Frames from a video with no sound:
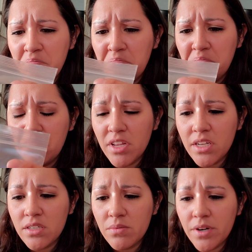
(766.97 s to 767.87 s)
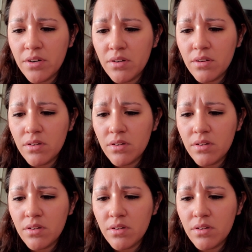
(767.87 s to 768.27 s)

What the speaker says: Oh, that's weird.